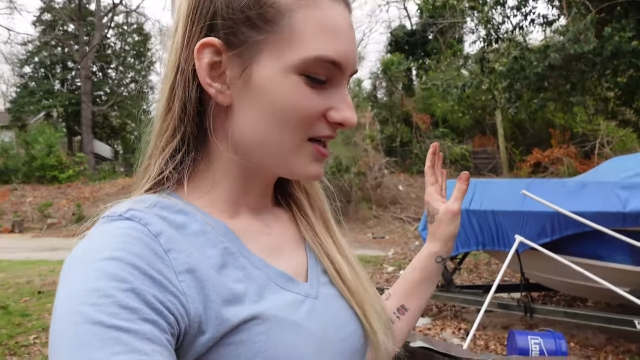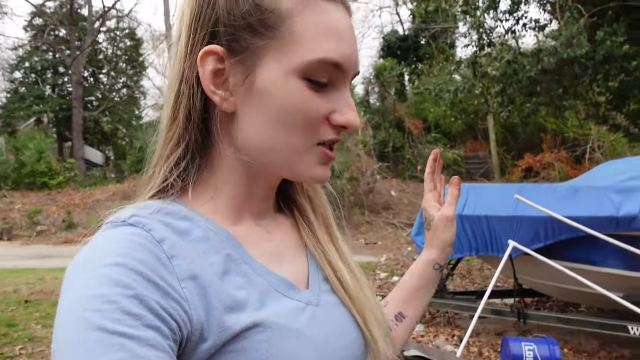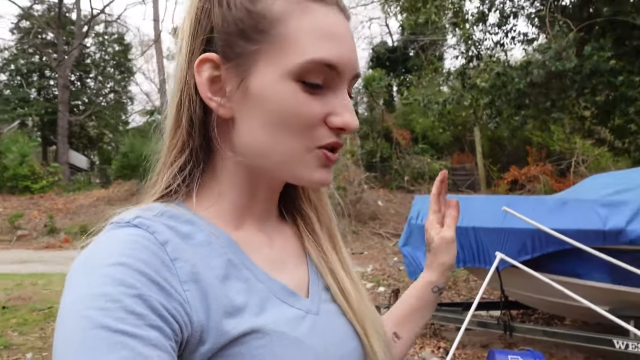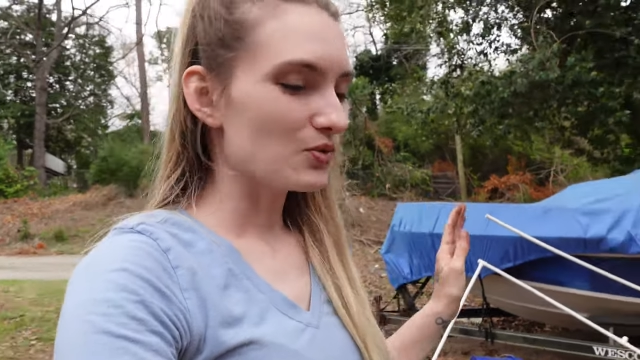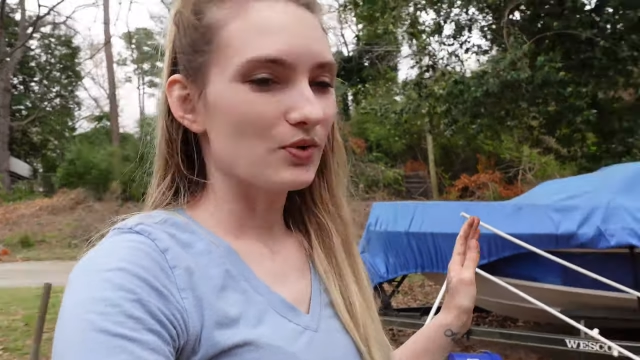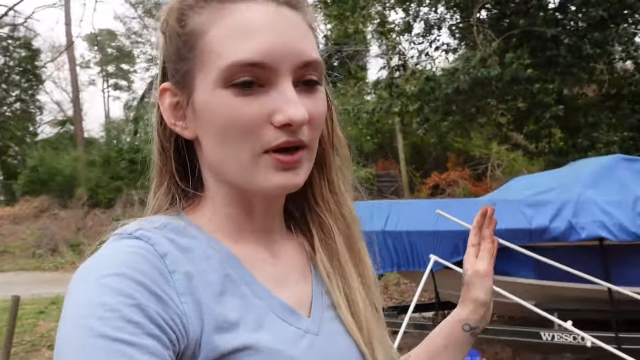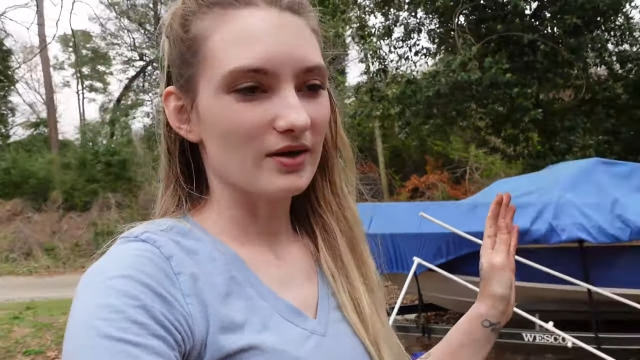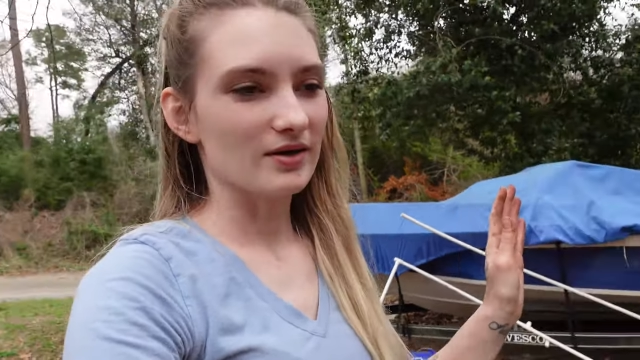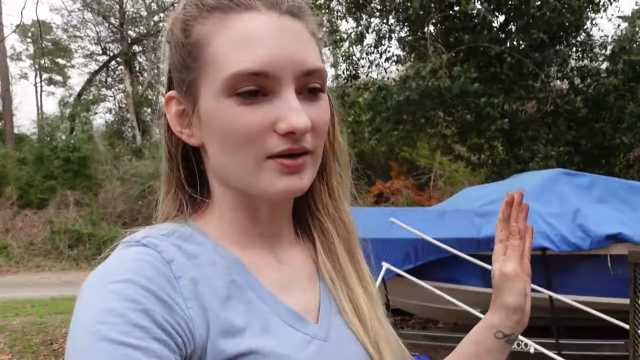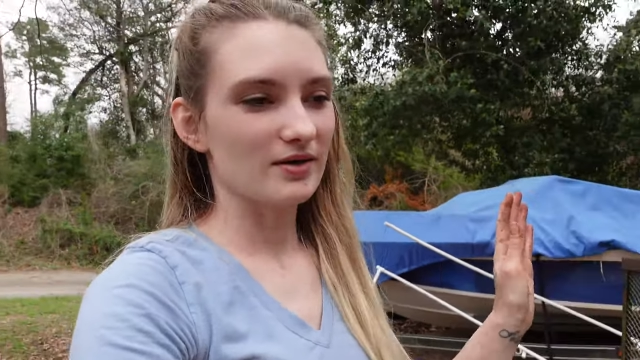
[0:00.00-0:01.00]
So
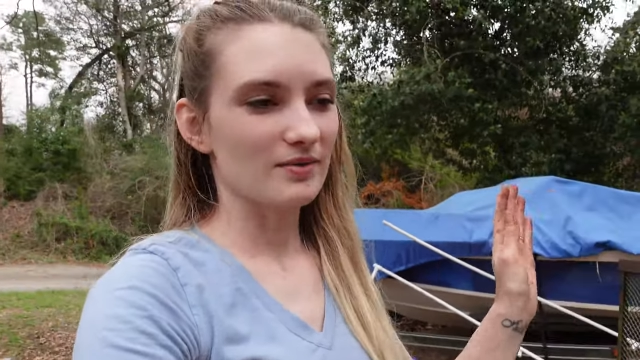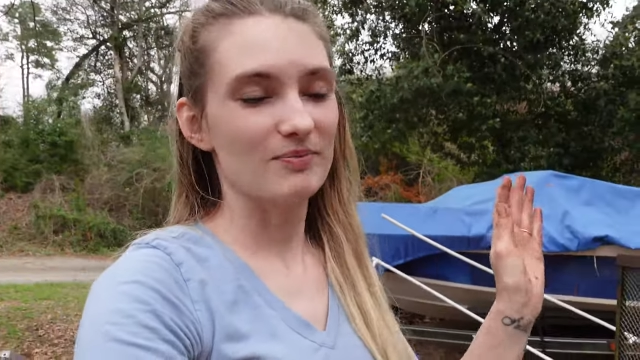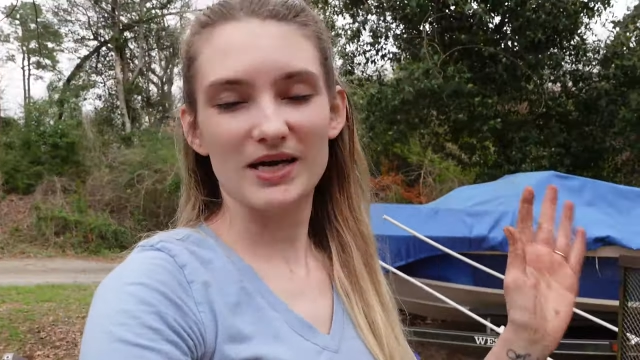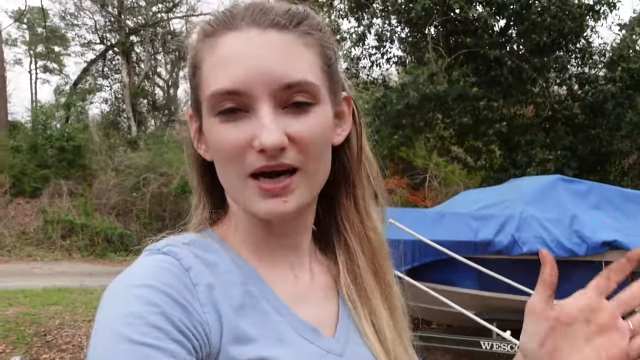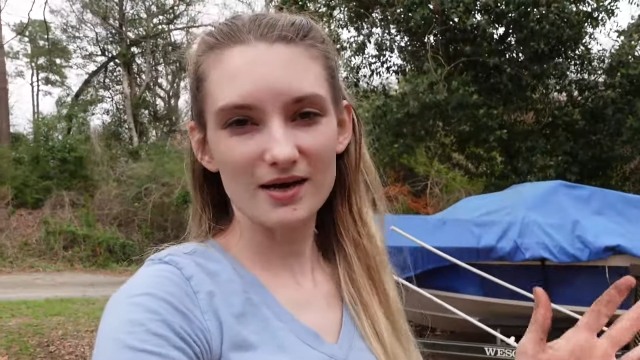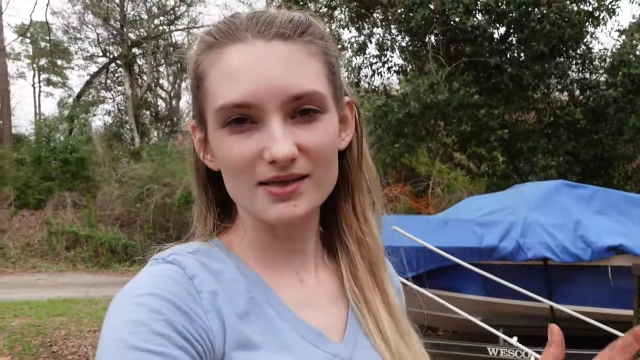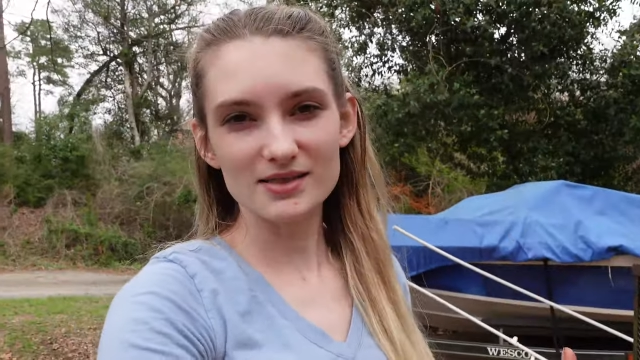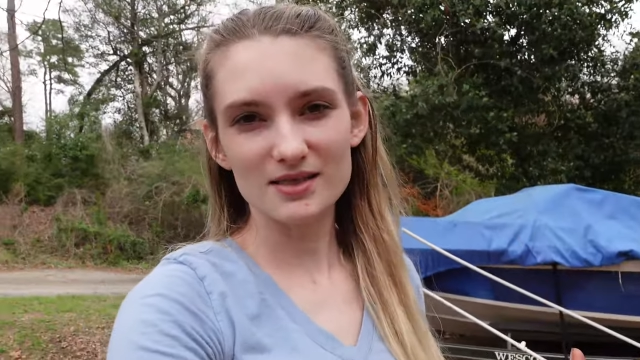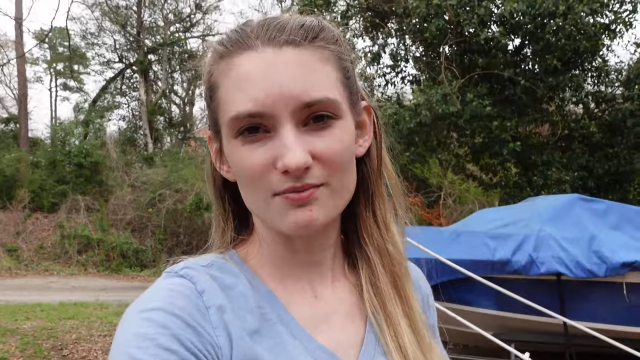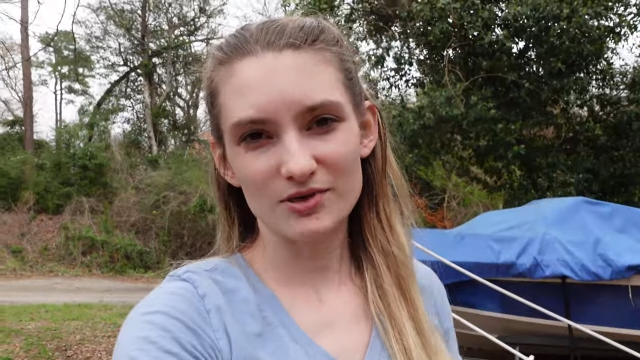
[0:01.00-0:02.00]

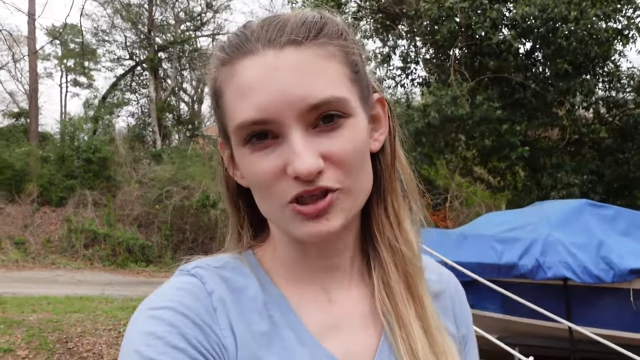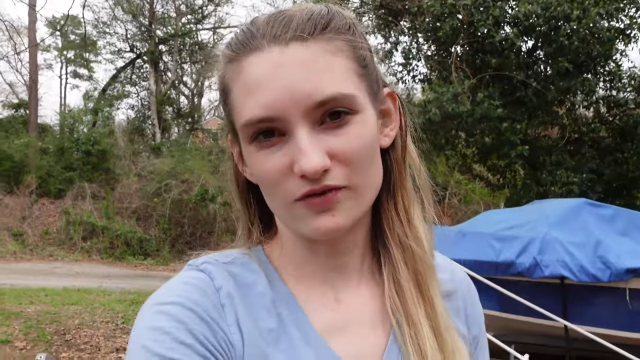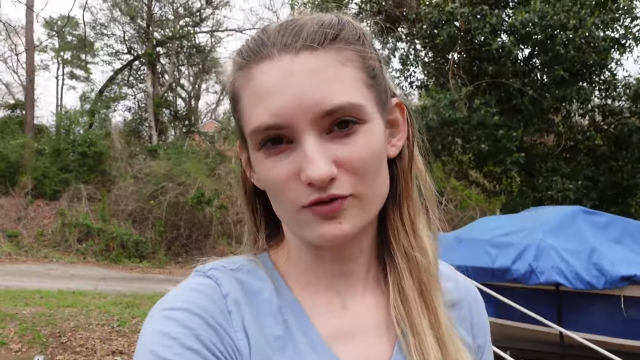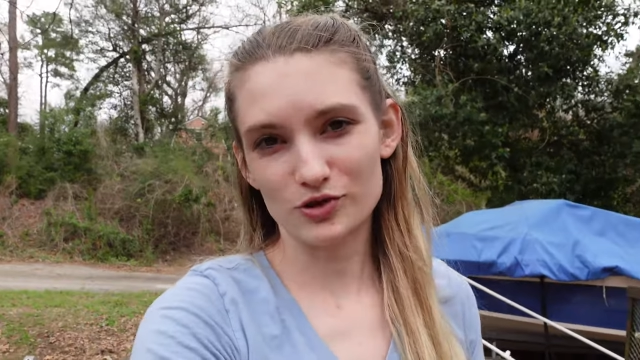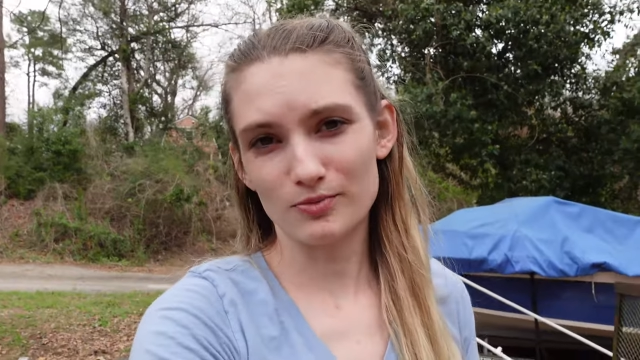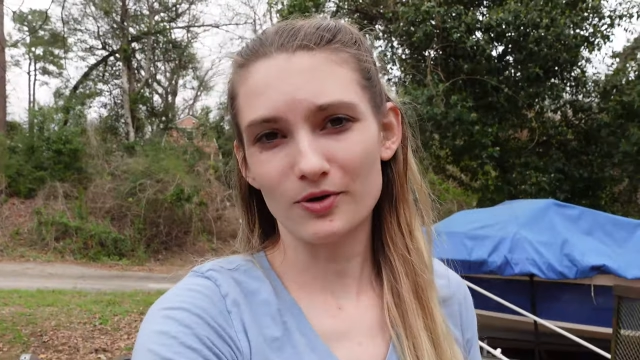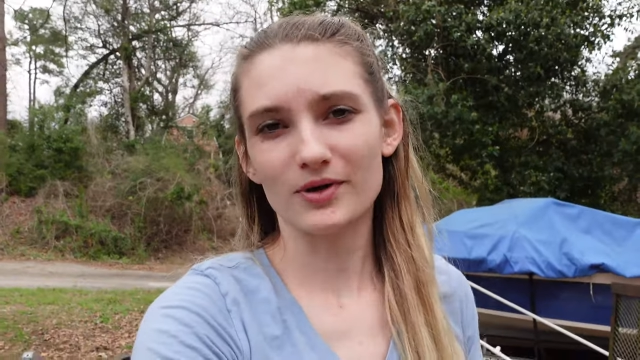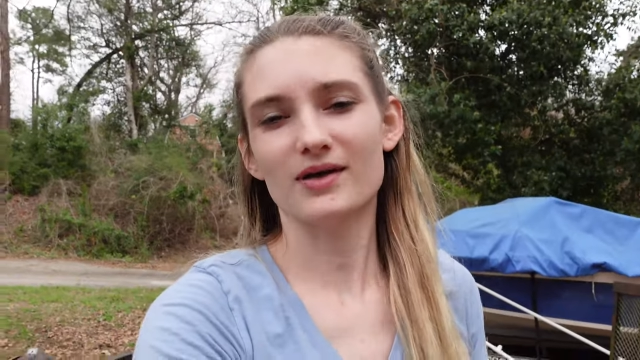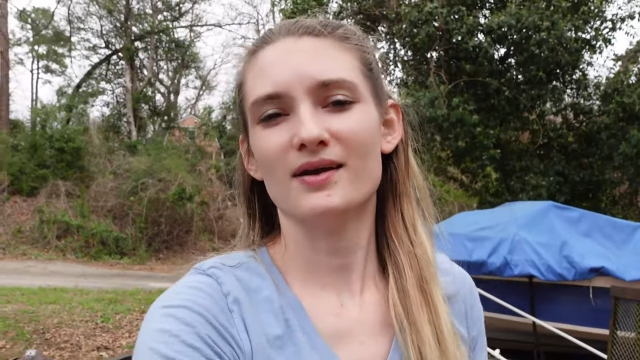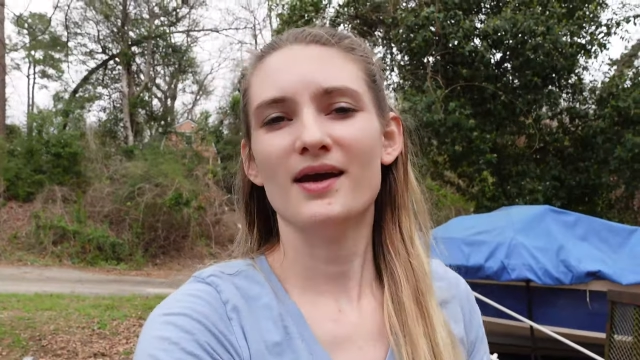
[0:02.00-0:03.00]
because my shovels are
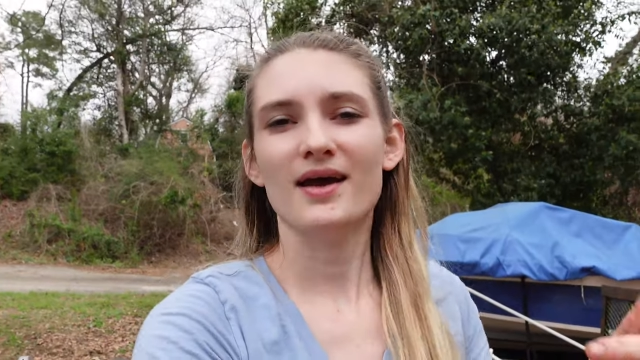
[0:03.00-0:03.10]
broken